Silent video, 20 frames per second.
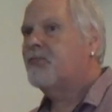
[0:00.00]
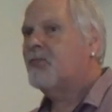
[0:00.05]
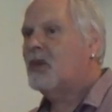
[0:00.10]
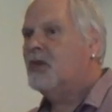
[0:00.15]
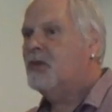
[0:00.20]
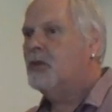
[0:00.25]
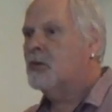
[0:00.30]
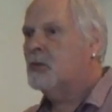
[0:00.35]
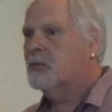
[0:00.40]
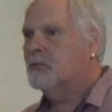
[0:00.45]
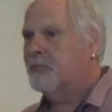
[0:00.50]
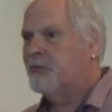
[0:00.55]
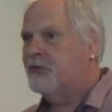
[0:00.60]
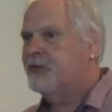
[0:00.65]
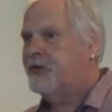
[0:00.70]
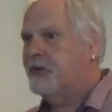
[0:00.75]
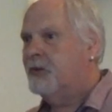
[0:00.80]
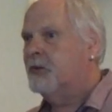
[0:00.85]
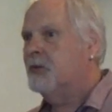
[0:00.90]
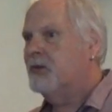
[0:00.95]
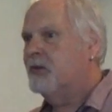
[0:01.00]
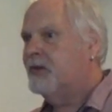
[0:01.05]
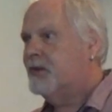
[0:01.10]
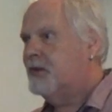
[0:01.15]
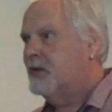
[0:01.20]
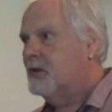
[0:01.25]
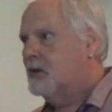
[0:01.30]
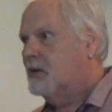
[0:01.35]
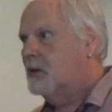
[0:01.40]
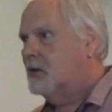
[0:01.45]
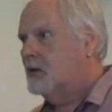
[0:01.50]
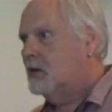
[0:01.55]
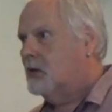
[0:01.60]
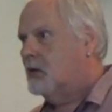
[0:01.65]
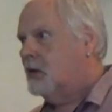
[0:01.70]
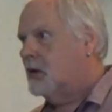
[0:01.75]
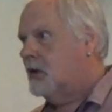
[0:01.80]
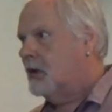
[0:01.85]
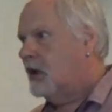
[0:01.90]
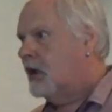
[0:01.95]
you can produce
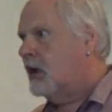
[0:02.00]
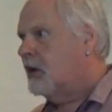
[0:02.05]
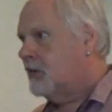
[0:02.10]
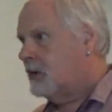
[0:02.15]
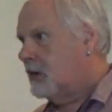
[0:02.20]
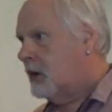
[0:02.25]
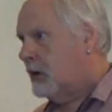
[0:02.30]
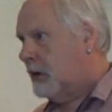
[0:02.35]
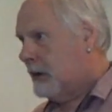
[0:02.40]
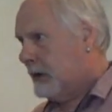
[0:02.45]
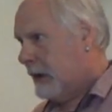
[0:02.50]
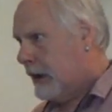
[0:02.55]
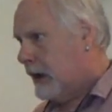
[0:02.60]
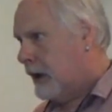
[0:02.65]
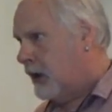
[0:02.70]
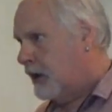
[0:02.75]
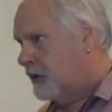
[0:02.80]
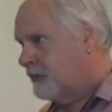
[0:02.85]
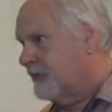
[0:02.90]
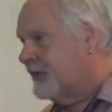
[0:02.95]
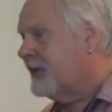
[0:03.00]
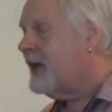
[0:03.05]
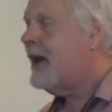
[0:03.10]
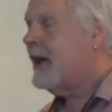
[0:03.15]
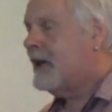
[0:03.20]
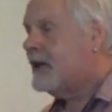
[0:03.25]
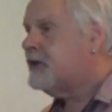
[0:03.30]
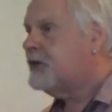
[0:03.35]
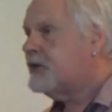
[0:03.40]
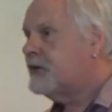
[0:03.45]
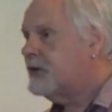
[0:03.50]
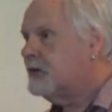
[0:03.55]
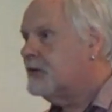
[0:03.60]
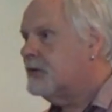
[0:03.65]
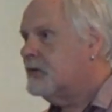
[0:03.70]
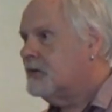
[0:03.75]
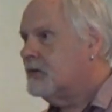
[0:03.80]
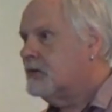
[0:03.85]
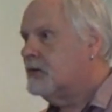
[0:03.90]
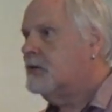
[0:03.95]
a reaction,
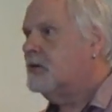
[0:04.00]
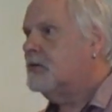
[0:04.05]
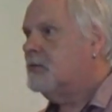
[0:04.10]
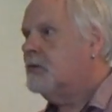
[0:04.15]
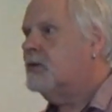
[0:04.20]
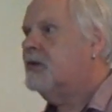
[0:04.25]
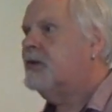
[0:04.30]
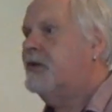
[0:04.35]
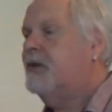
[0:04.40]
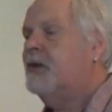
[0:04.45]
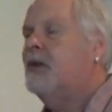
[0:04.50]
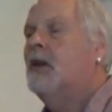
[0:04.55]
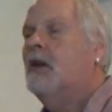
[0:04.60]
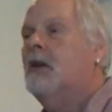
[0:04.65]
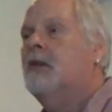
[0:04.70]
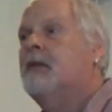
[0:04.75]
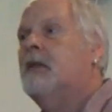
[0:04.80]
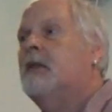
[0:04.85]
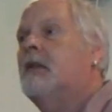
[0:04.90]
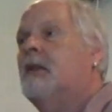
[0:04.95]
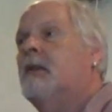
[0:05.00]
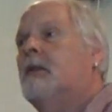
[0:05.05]
which is the idea.